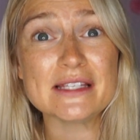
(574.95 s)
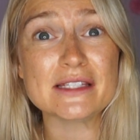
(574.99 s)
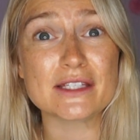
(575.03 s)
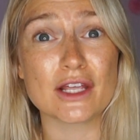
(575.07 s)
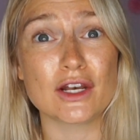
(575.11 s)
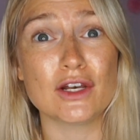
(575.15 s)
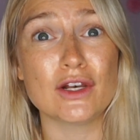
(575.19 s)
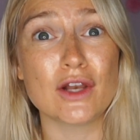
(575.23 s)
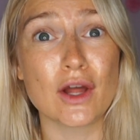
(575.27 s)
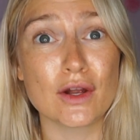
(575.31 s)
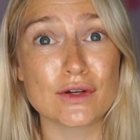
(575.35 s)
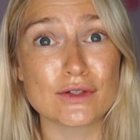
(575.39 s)

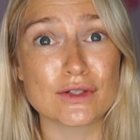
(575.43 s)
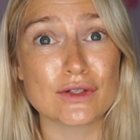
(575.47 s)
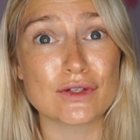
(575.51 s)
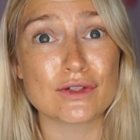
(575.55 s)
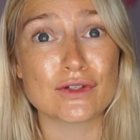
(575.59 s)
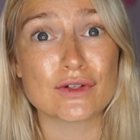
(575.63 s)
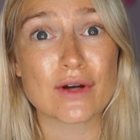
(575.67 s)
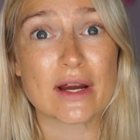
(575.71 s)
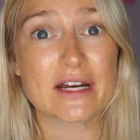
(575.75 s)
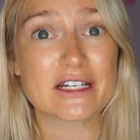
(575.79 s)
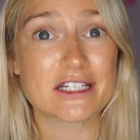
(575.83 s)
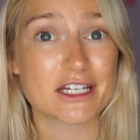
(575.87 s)
so loads of
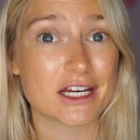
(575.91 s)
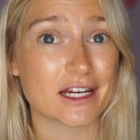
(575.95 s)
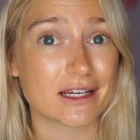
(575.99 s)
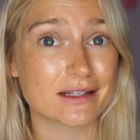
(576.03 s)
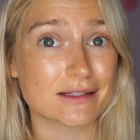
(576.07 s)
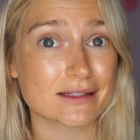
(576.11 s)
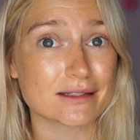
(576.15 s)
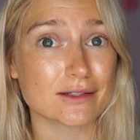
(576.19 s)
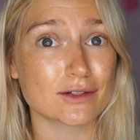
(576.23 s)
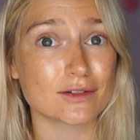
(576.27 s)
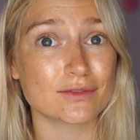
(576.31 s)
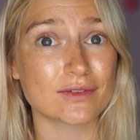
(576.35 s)
stretching
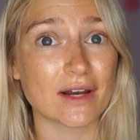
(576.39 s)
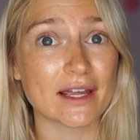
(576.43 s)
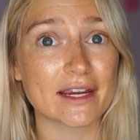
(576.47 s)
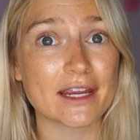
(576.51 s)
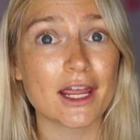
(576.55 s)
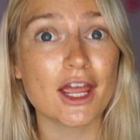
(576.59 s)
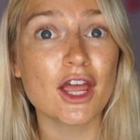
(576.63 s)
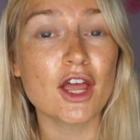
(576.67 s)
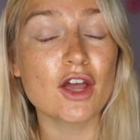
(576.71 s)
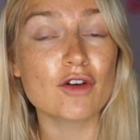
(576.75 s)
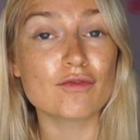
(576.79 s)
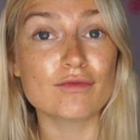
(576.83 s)
and sort of like
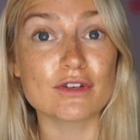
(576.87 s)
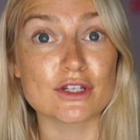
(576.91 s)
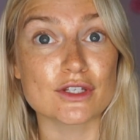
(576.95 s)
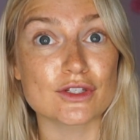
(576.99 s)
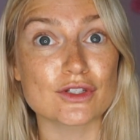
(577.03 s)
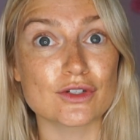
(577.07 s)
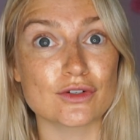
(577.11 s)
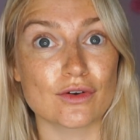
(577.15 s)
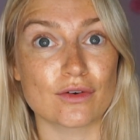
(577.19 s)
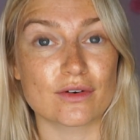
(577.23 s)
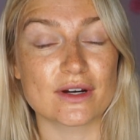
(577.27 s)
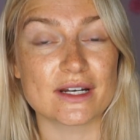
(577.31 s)

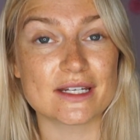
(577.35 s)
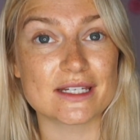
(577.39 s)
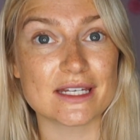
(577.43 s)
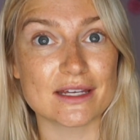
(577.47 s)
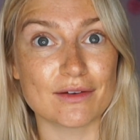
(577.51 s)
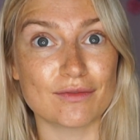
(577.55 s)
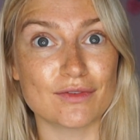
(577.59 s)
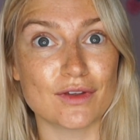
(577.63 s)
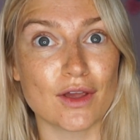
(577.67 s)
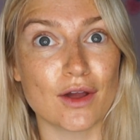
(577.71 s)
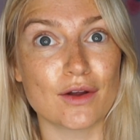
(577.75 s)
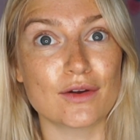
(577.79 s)

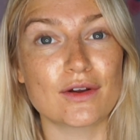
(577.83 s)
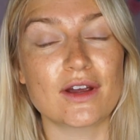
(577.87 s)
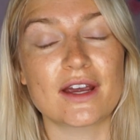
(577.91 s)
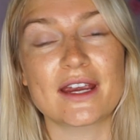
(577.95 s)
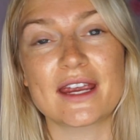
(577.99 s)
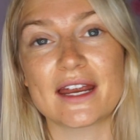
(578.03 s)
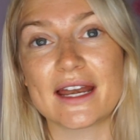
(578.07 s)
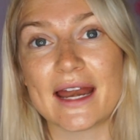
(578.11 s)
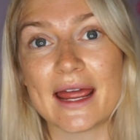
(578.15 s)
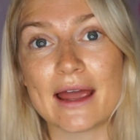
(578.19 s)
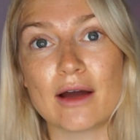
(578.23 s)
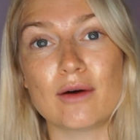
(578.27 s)
restorative yoga
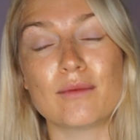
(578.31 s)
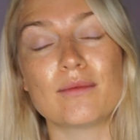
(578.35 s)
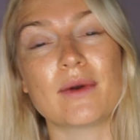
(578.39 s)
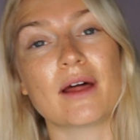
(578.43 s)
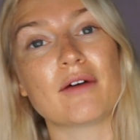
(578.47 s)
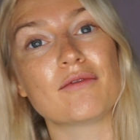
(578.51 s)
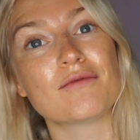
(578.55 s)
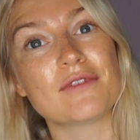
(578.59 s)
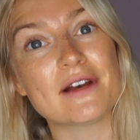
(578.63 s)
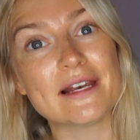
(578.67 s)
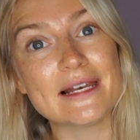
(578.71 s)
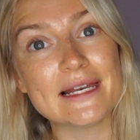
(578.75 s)
can help
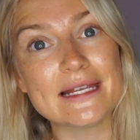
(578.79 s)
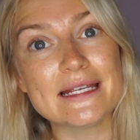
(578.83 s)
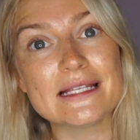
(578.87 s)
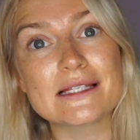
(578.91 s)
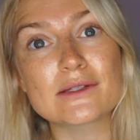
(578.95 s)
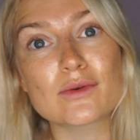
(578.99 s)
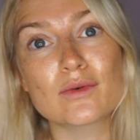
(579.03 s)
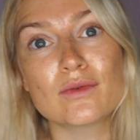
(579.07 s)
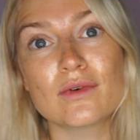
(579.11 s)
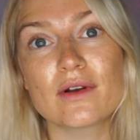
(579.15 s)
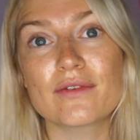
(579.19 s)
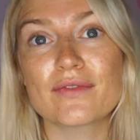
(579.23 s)
like
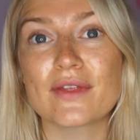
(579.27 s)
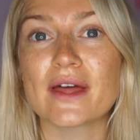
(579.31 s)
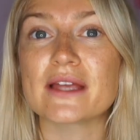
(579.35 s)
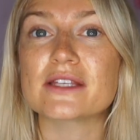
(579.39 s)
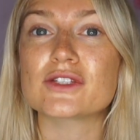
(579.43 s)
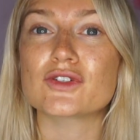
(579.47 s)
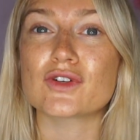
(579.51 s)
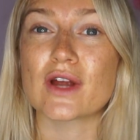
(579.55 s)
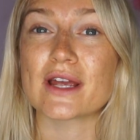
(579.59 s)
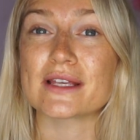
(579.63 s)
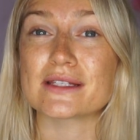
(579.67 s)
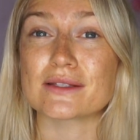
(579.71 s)
release all of that
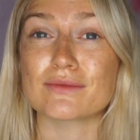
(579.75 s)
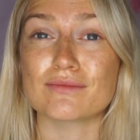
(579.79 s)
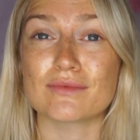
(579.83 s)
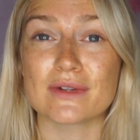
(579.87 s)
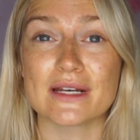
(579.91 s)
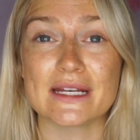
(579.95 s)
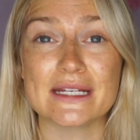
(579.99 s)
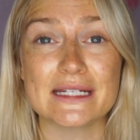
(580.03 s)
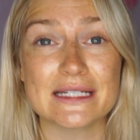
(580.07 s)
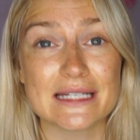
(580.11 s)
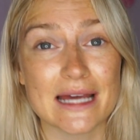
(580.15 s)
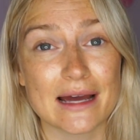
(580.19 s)
stress and
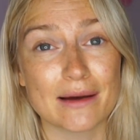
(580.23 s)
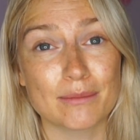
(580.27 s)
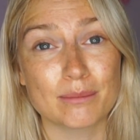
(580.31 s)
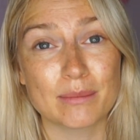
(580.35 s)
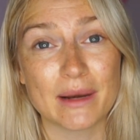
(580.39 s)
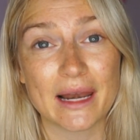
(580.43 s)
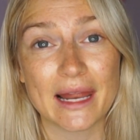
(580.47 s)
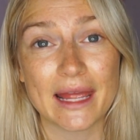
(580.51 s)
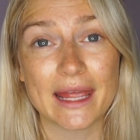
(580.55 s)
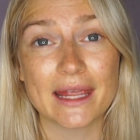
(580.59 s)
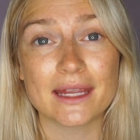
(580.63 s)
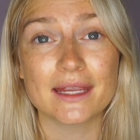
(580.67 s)
really
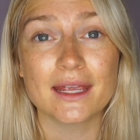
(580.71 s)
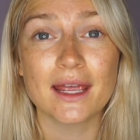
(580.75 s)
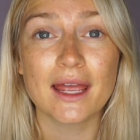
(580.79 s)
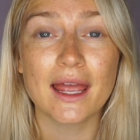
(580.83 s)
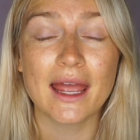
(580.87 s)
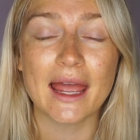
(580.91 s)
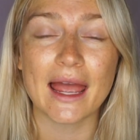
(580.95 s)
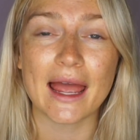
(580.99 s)
downplay